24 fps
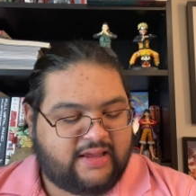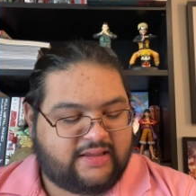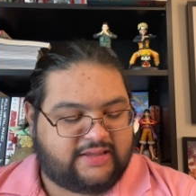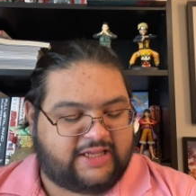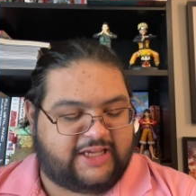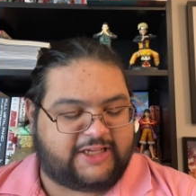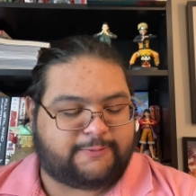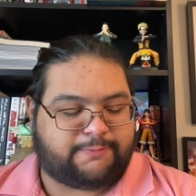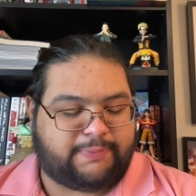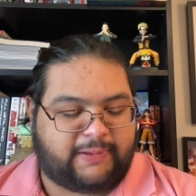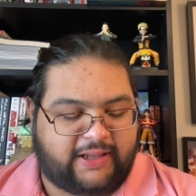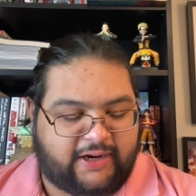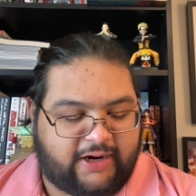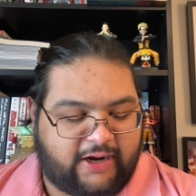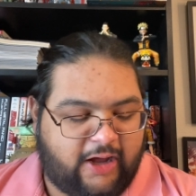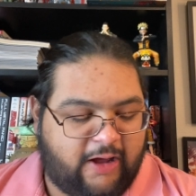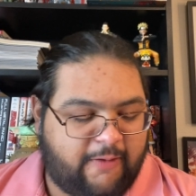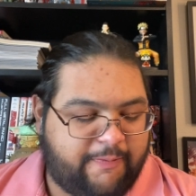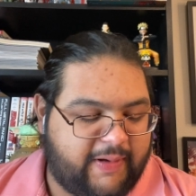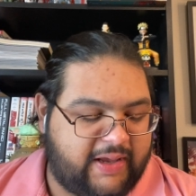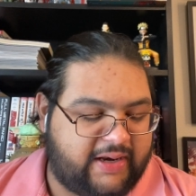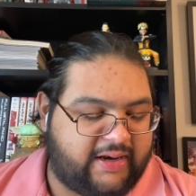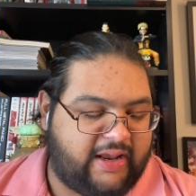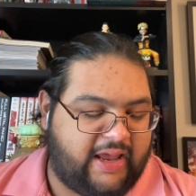They split
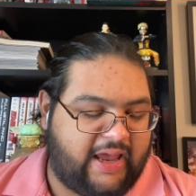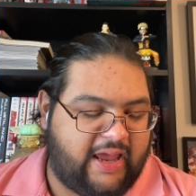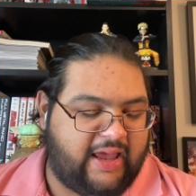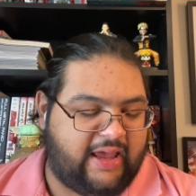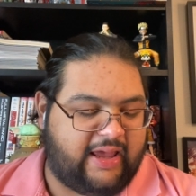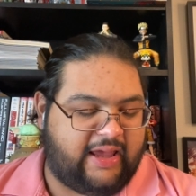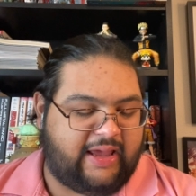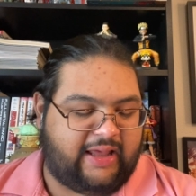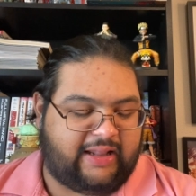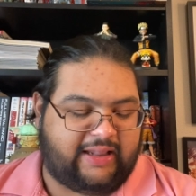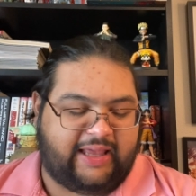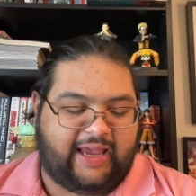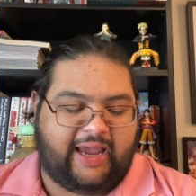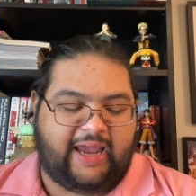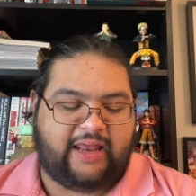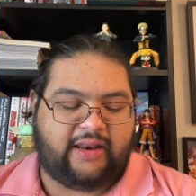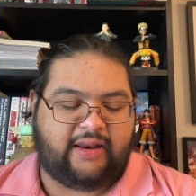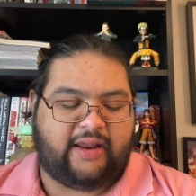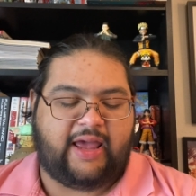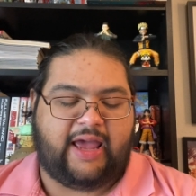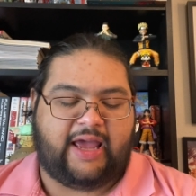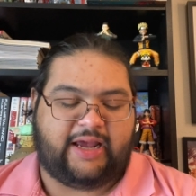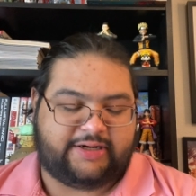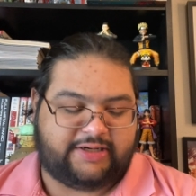up, and
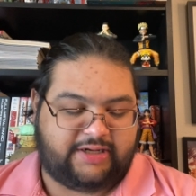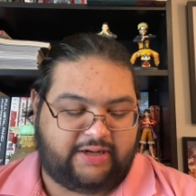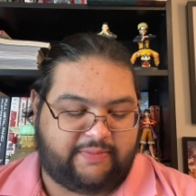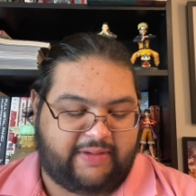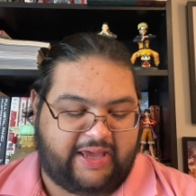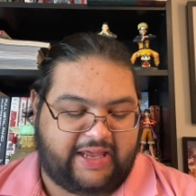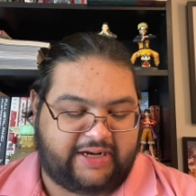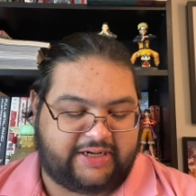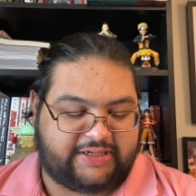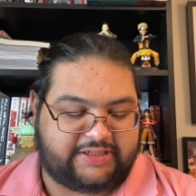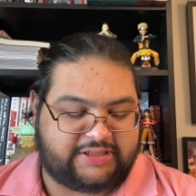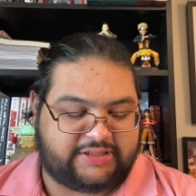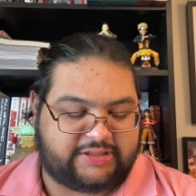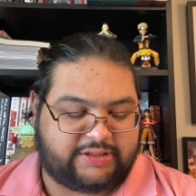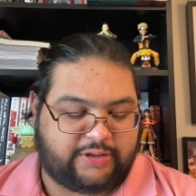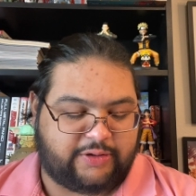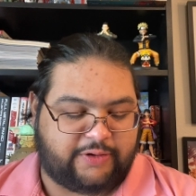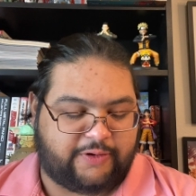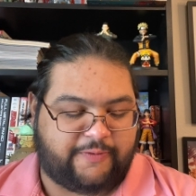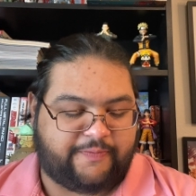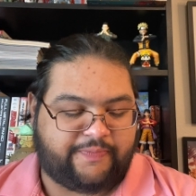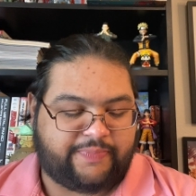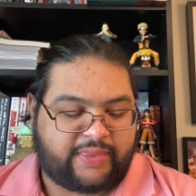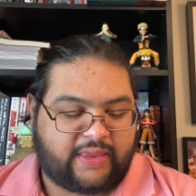Elaine actually manages
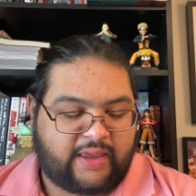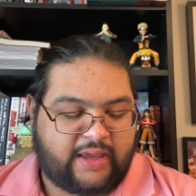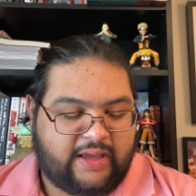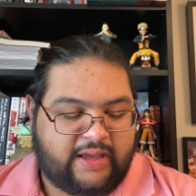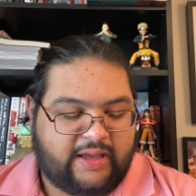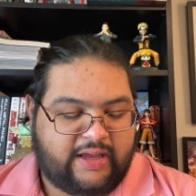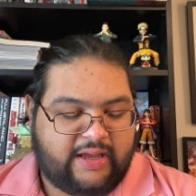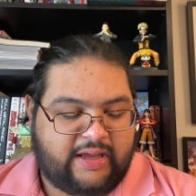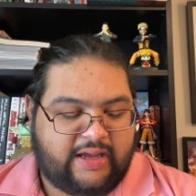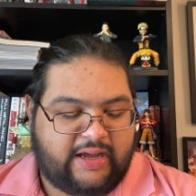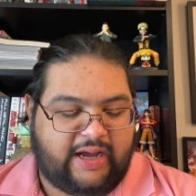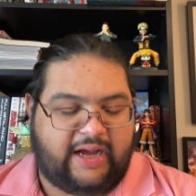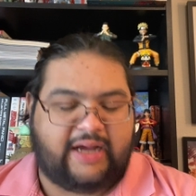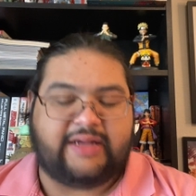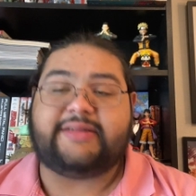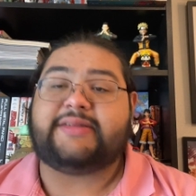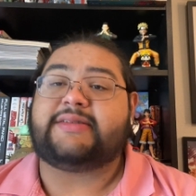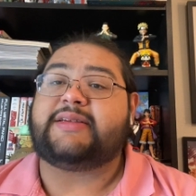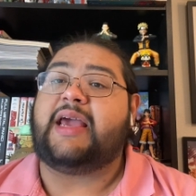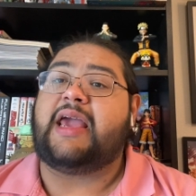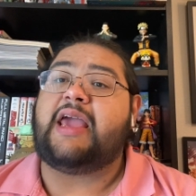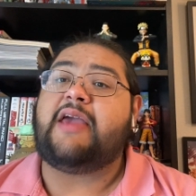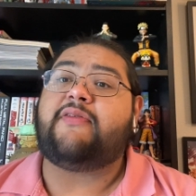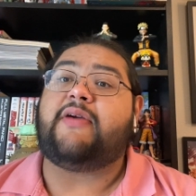to uh,
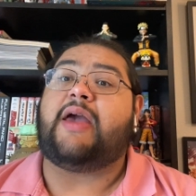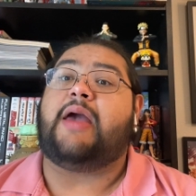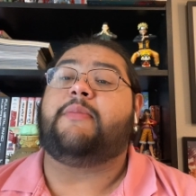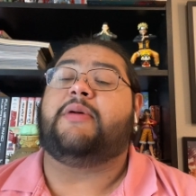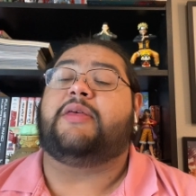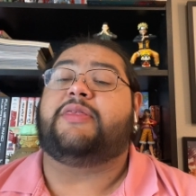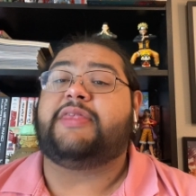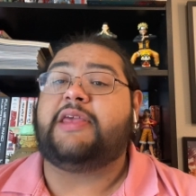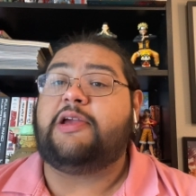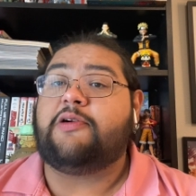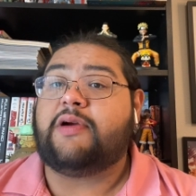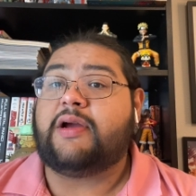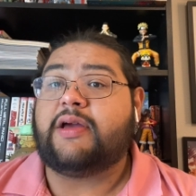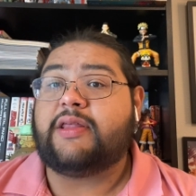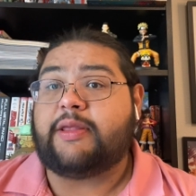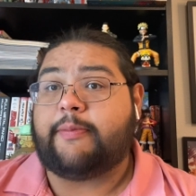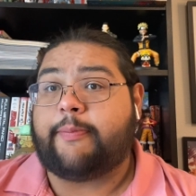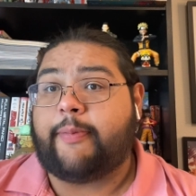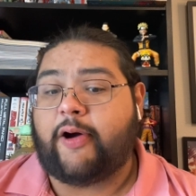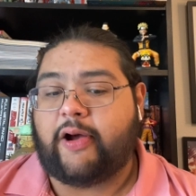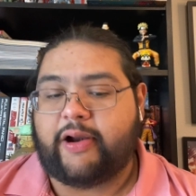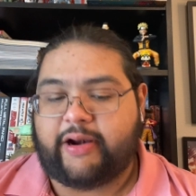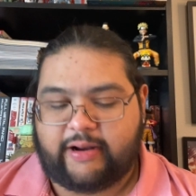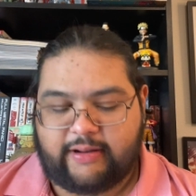save Amathera, the,
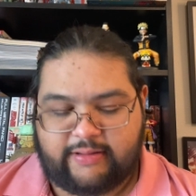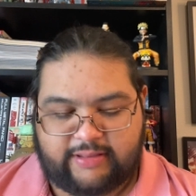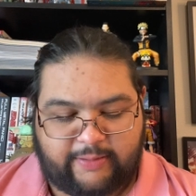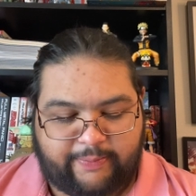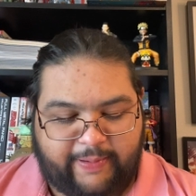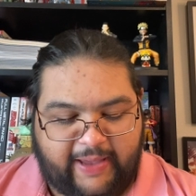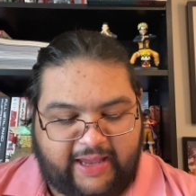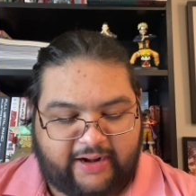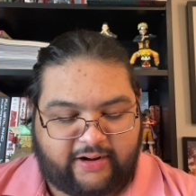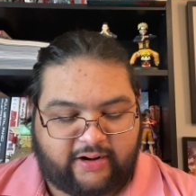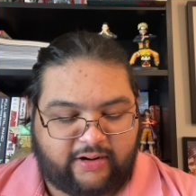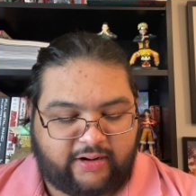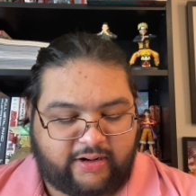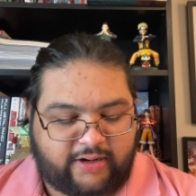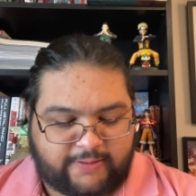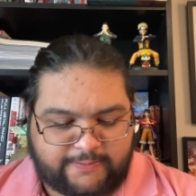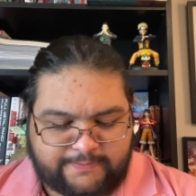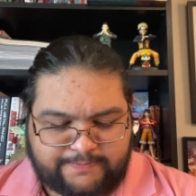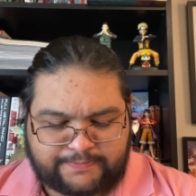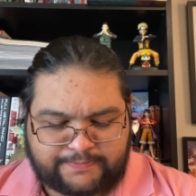pan the Panarch,